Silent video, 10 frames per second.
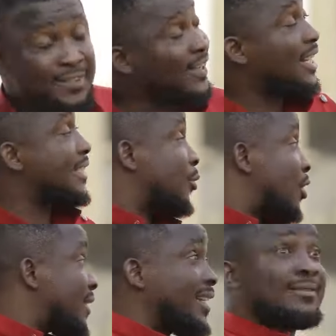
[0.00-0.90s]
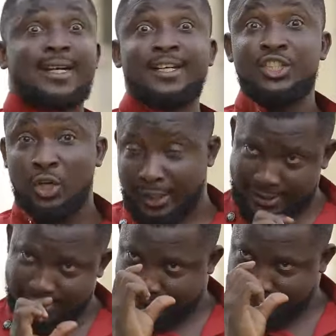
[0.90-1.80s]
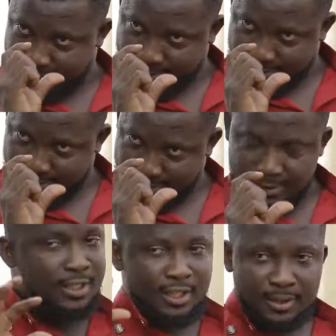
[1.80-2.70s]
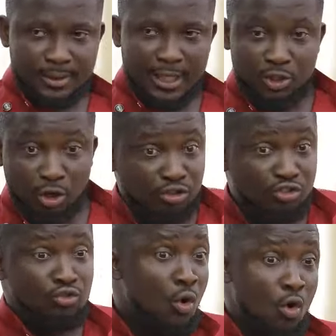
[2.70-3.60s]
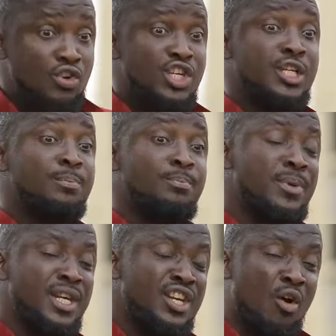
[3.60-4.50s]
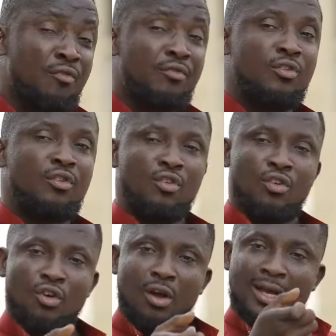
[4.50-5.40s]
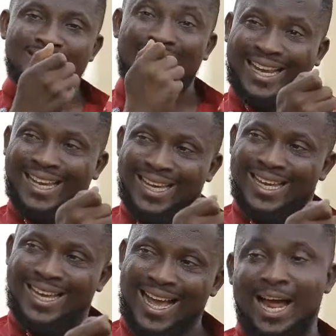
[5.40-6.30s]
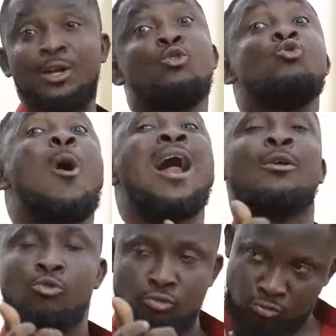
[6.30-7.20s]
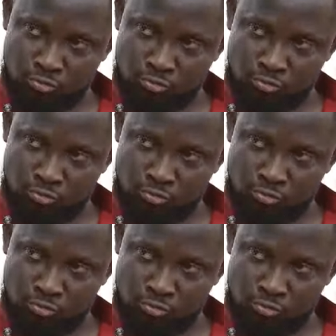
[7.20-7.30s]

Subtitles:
As far as I'm concerned, traditionally, they don't know the meaning of Shaki and Uruano.